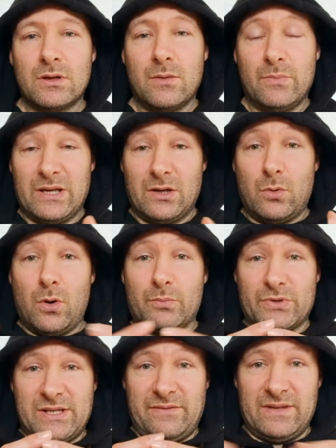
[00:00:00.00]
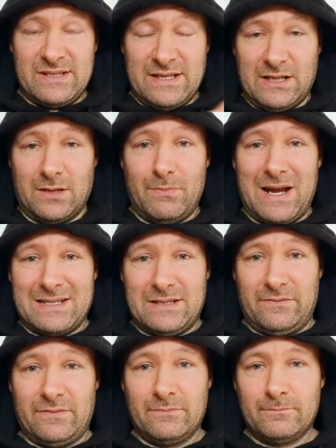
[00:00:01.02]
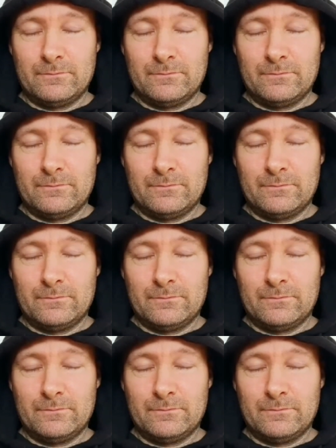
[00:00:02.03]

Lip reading: and being cooperative instead of combative.